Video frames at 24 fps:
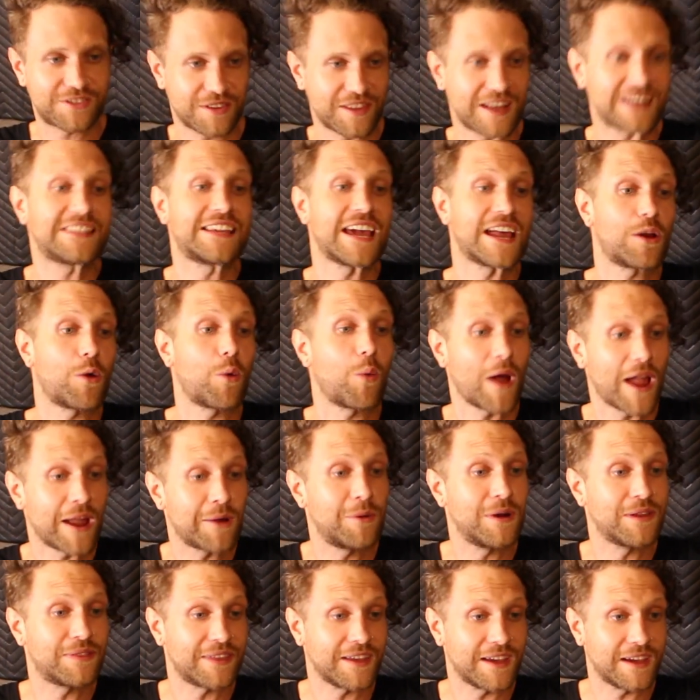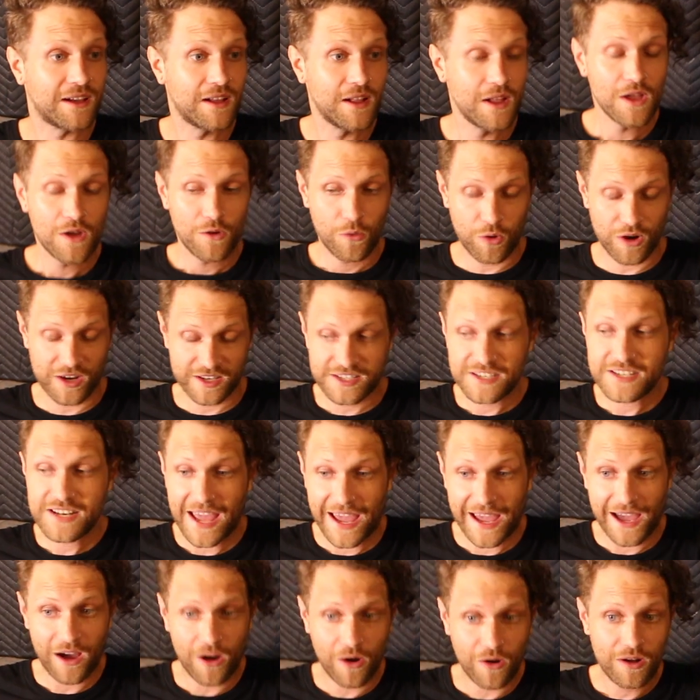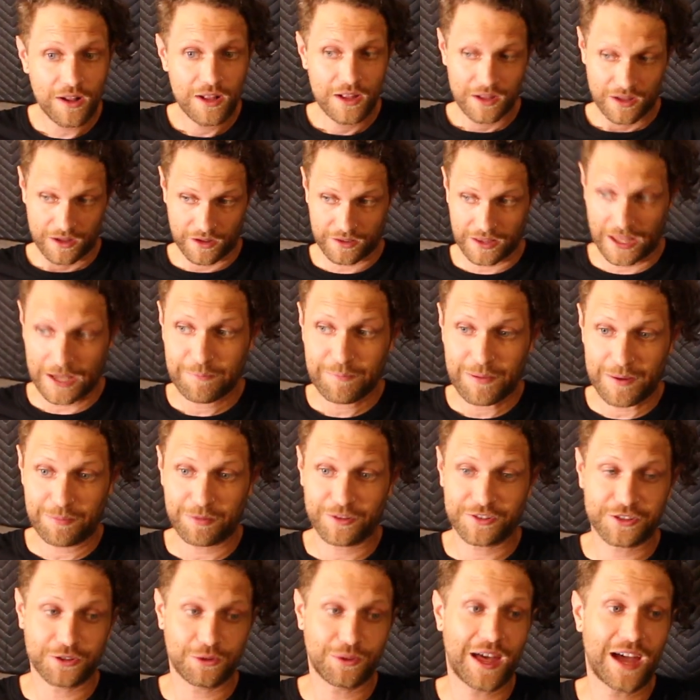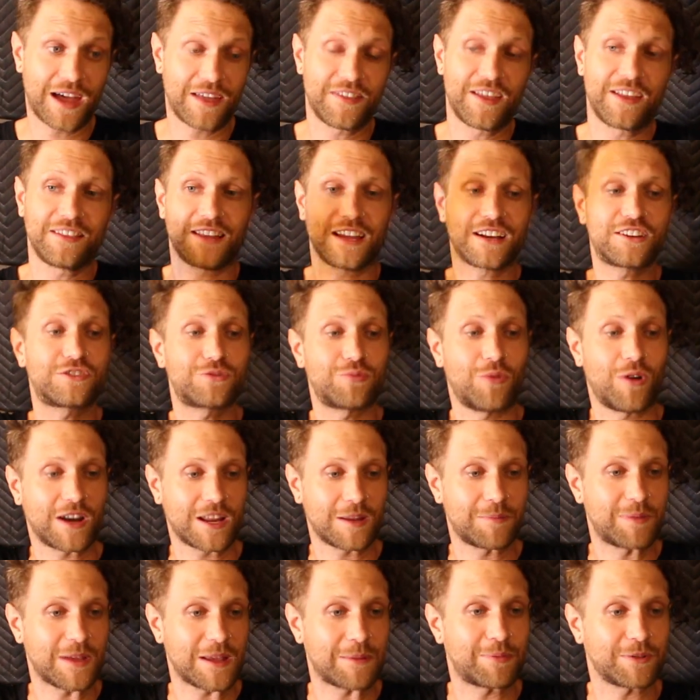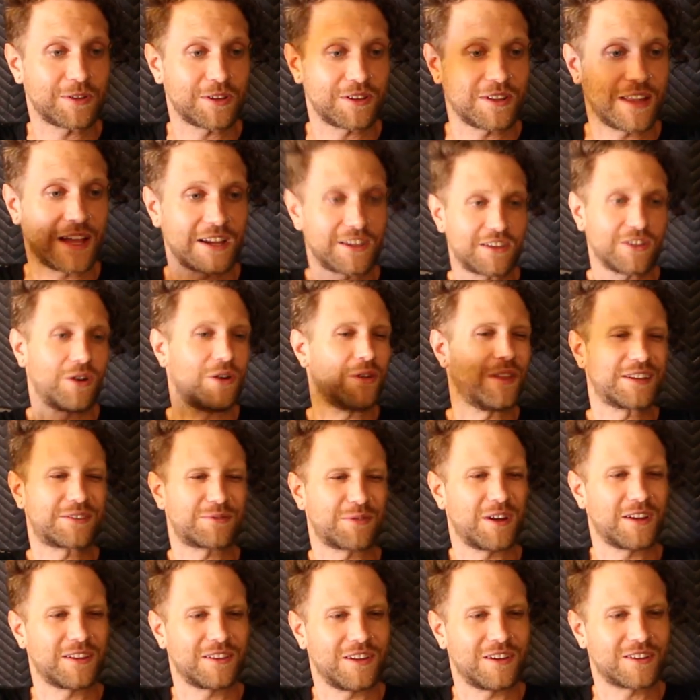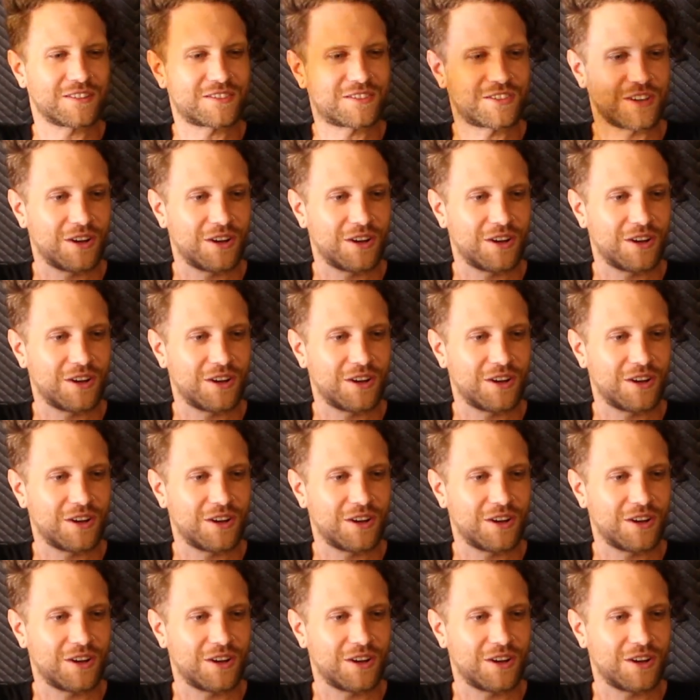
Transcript: So they'd get away with it. Whereas now, like people do that, and then like 20 people are like, yo, that's Ryan Long's